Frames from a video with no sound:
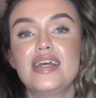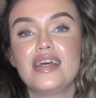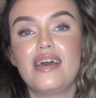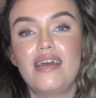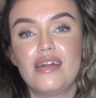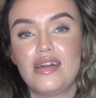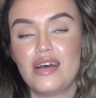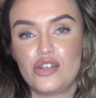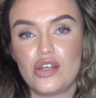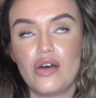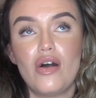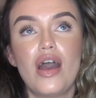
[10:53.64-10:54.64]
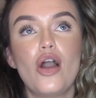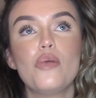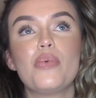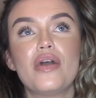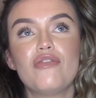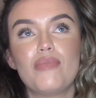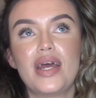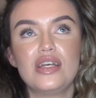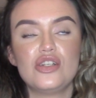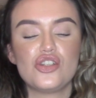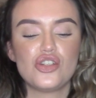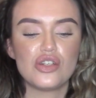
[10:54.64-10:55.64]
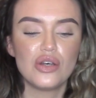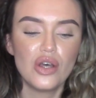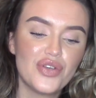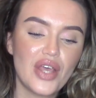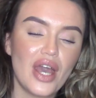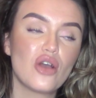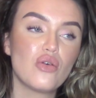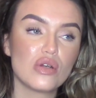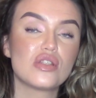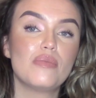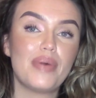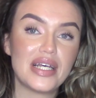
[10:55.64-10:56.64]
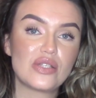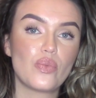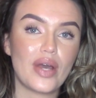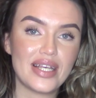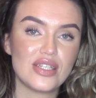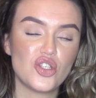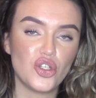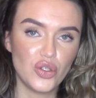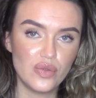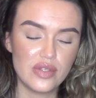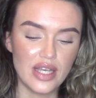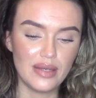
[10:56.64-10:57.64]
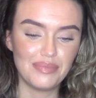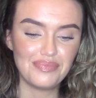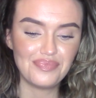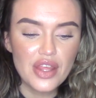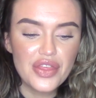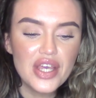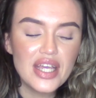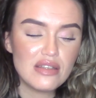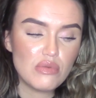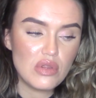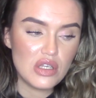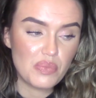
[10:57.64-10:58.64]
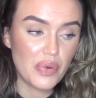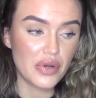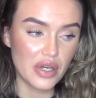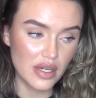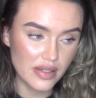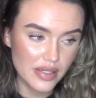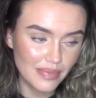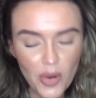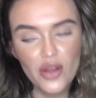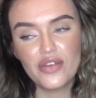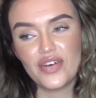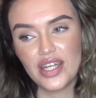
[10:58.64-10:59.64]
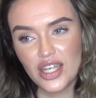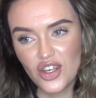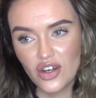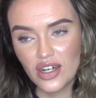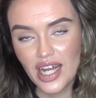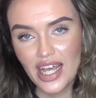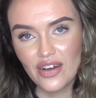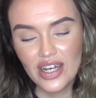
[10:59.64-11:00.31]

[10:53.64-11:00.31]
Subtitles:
it in a nutshell. I hope I've managed to get across the best ways to use it. The thing is with this product, bar the fact that you can't layer